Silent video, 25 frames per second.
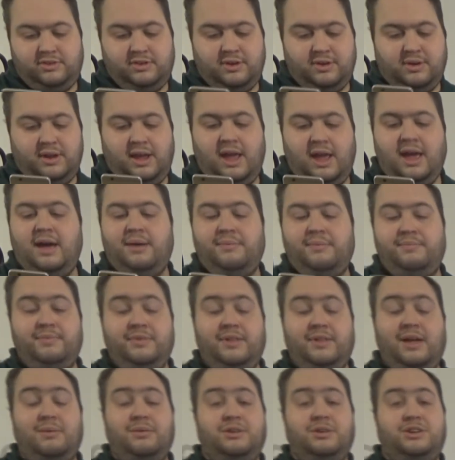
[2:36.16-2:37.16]
so yeah,
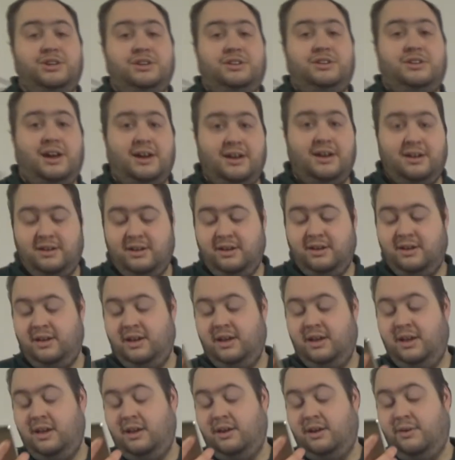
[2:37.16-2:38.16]
that was your tag
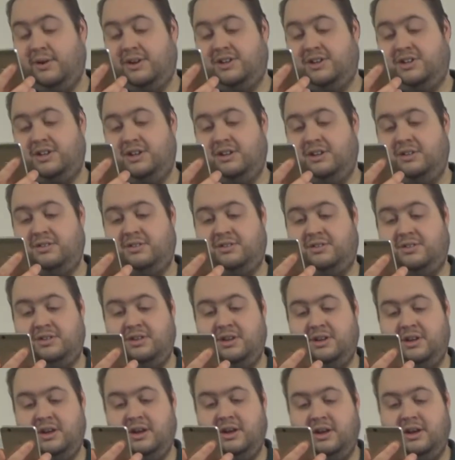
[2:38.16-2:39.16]
questions.
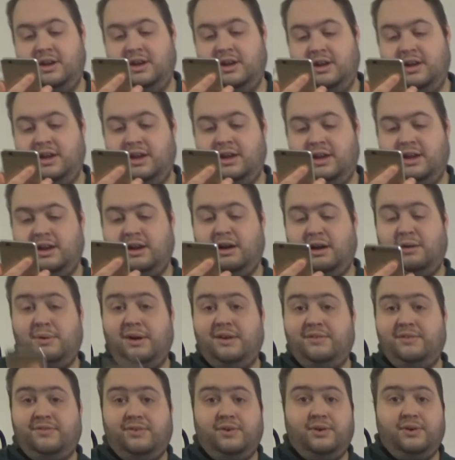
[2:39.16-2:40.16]
Can't
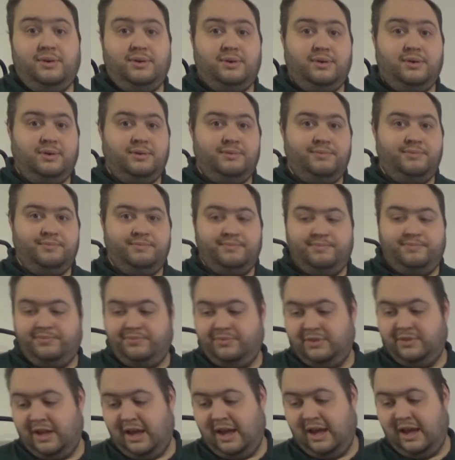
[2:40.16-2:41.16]
wait for
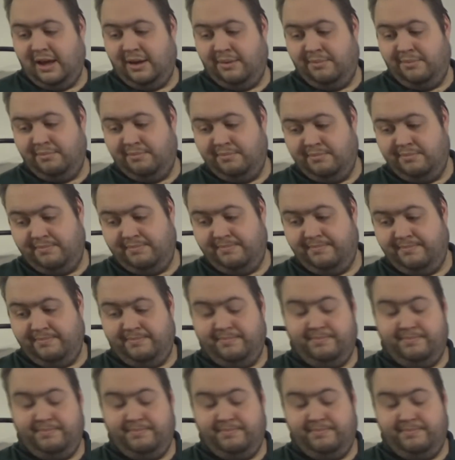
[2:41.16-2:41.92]
um,